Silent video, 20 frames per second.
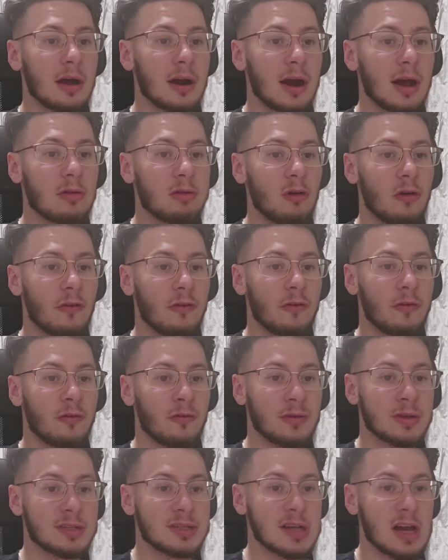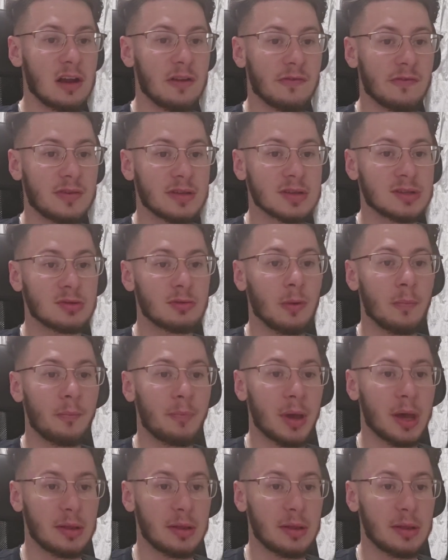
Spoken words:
The wrath of self is not